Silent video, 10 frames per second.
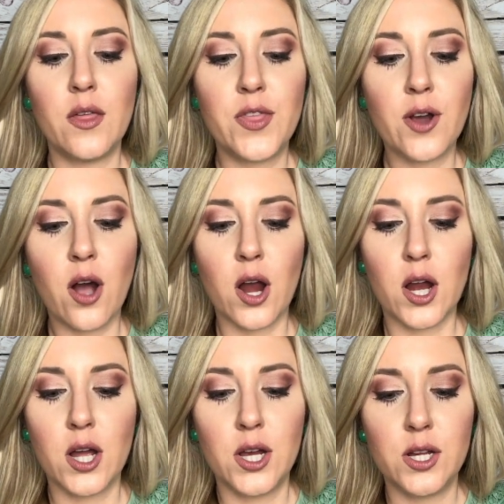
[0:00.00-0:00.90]
there
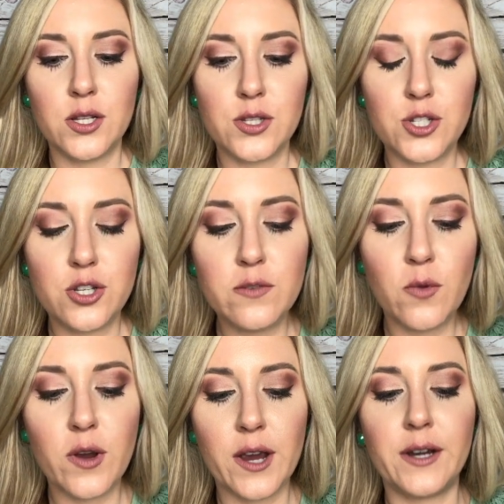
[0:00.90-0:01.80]
are two
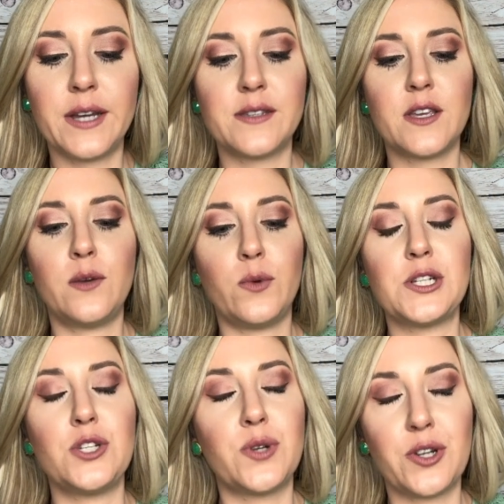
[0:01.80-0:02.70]
more areas in
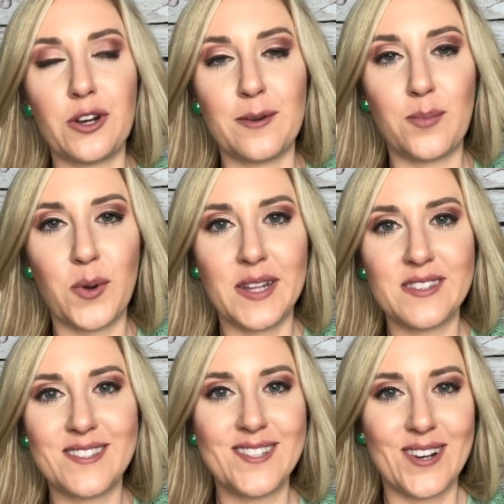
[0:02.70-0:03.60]
which you can earn
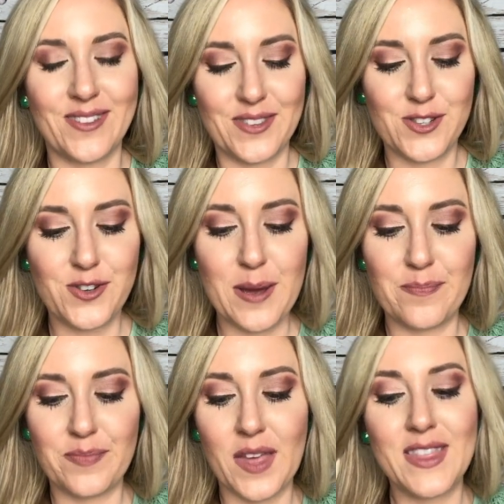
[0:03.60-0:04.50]
points to earn this trip
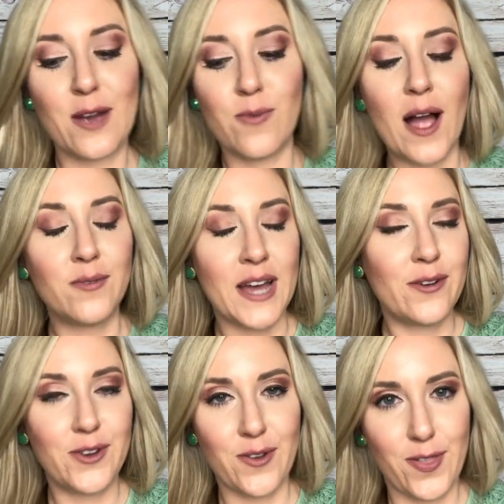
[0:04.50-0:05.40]
that round
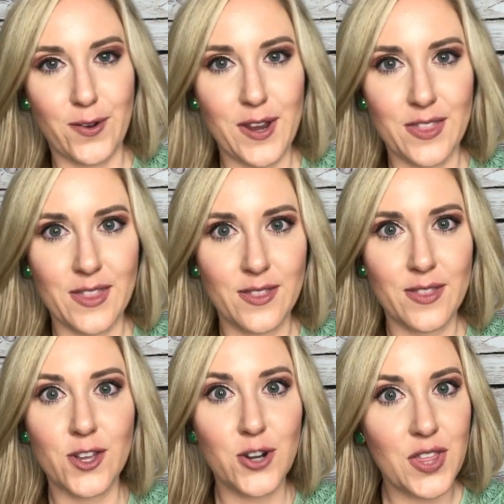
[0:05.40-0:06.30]
out your
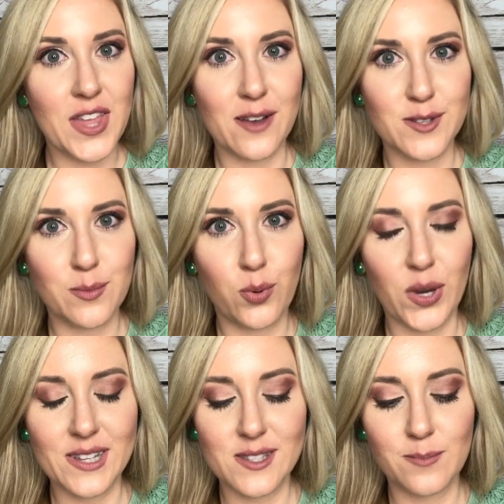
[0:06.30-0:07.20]
30,000
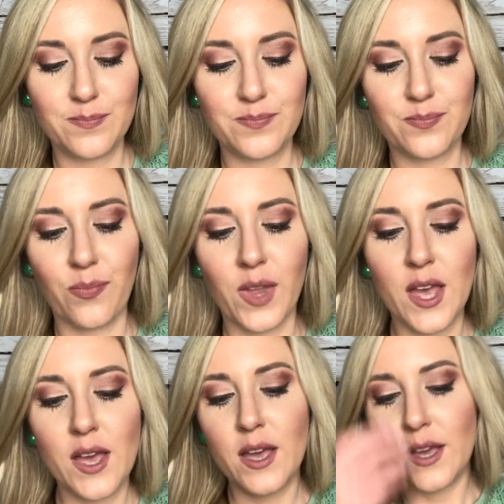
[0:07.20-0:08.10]
points.
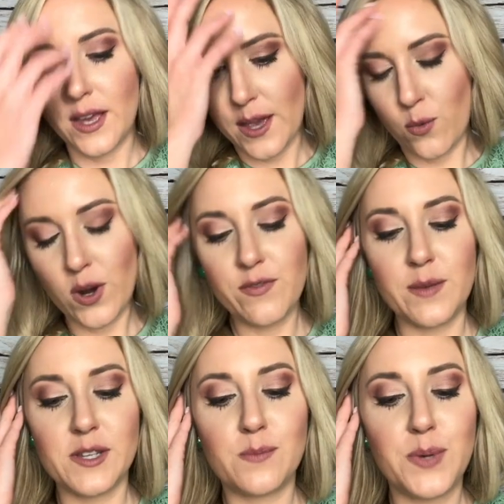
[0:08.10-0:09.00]
One of them
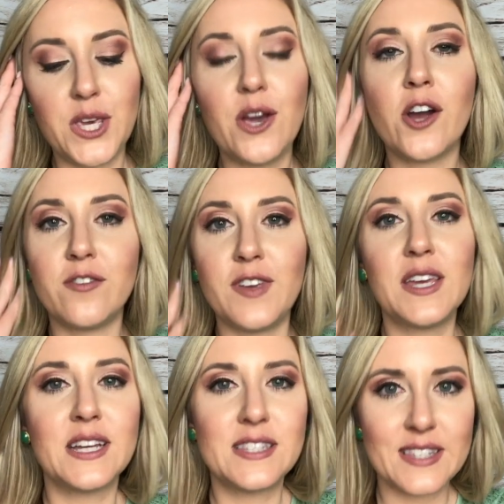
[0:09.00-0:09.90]
is PRV
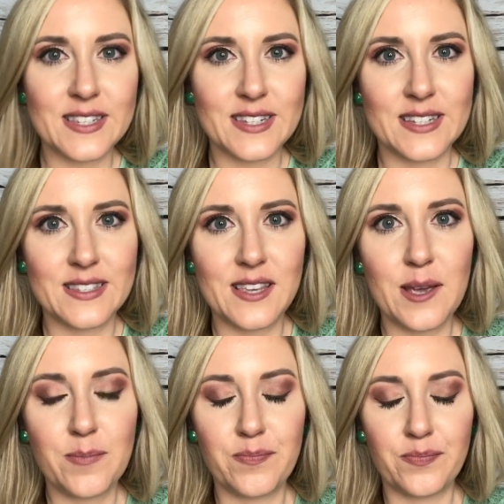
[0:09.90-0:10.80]
consistency